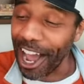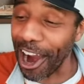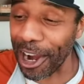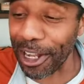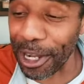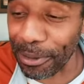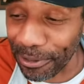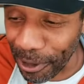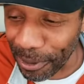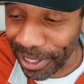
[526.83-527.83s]
All right, uh,
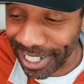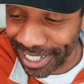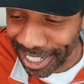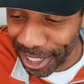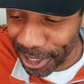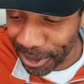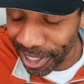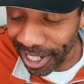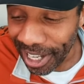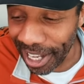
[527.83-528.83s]
before we continue,
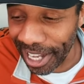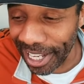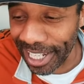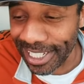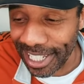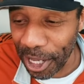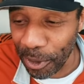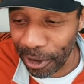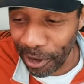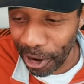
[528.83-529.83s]
uh, let's thank
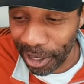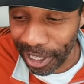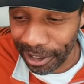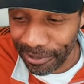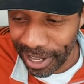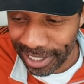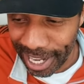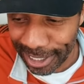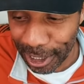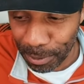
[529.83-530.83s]
one of our uh,
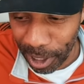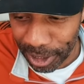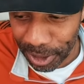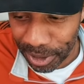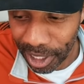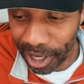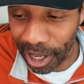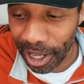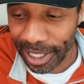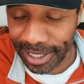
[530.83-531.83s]
fantastic sponsors.
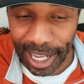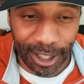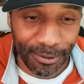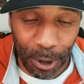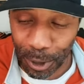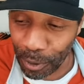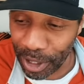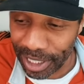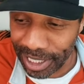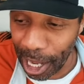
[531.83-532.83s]
Uh, let's thank the folks over
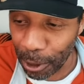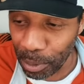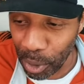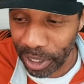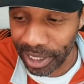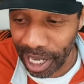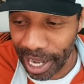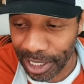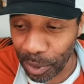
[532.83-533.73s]
at South Point Dodge.